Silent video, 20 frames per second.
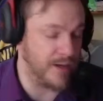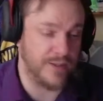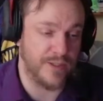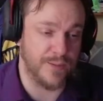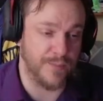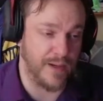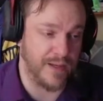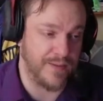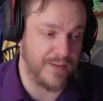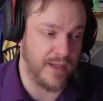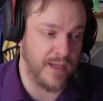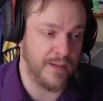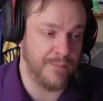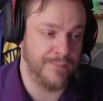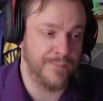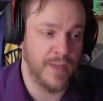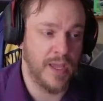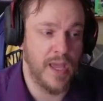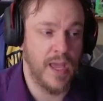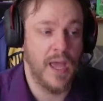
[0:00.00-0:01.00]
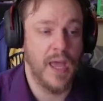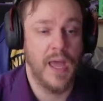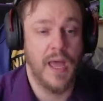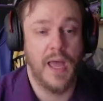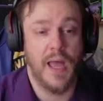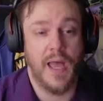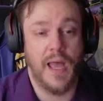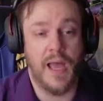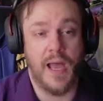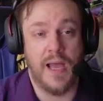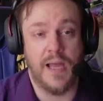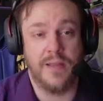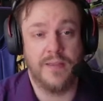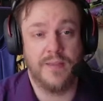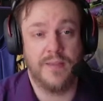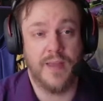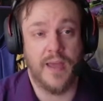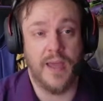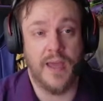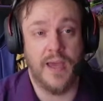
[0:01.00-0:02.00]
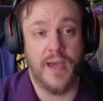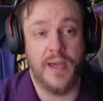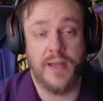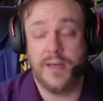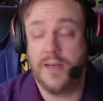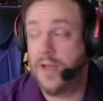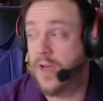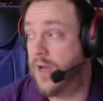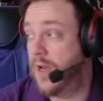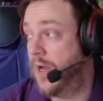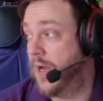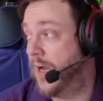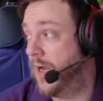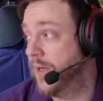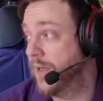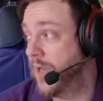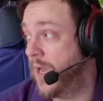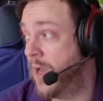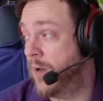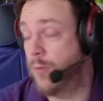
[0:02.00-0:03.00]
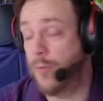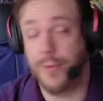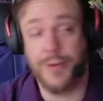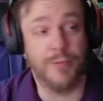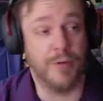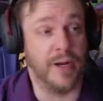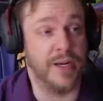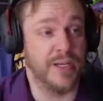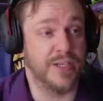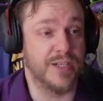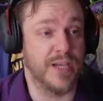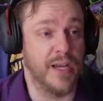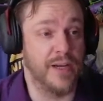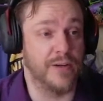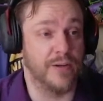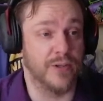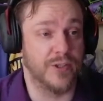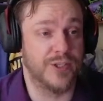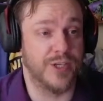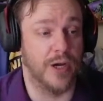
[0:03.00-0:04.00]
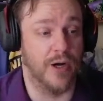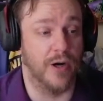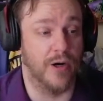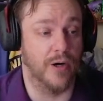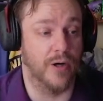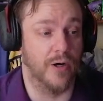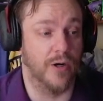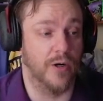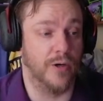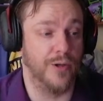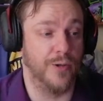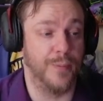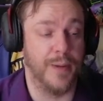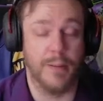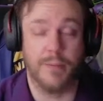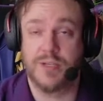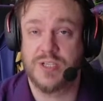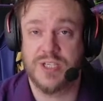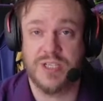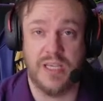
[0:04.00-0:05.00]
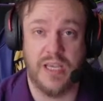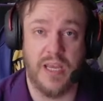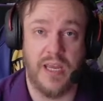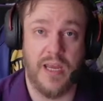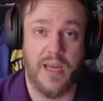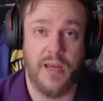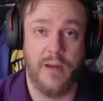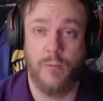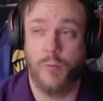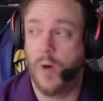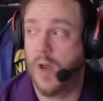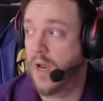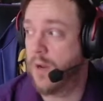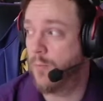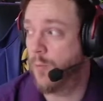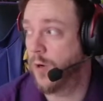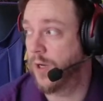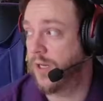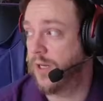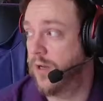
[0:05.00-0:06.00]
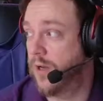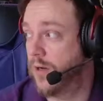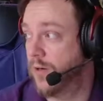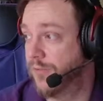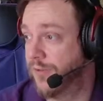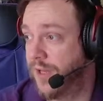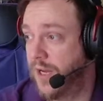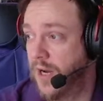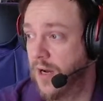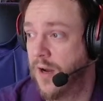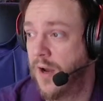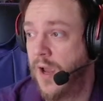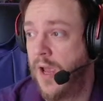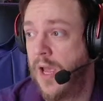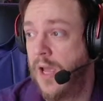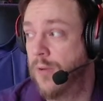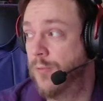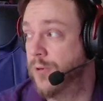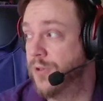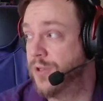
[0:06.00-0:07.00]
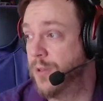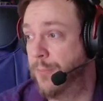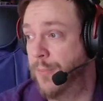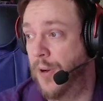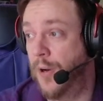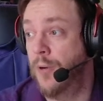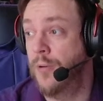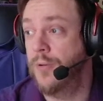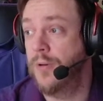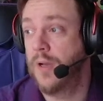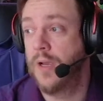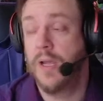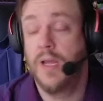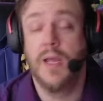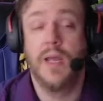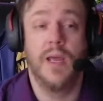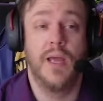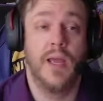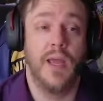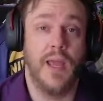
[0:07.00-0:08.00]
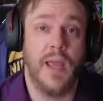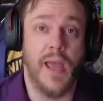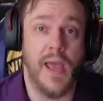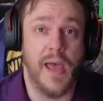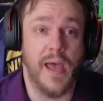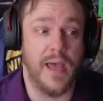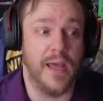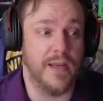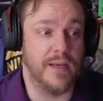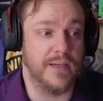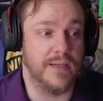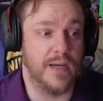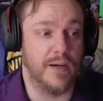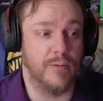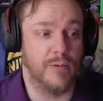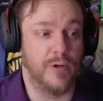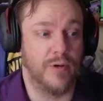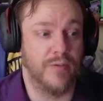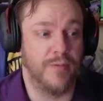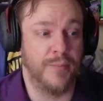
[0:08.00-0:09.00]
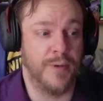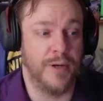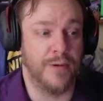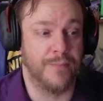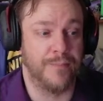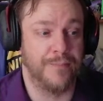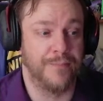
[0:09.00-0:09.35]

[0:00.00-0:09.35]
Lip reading: do my thing. And then, yeah, we'll be running cycle. So you'll be able to see what I'm working on over there with the boat. And we'll go from there.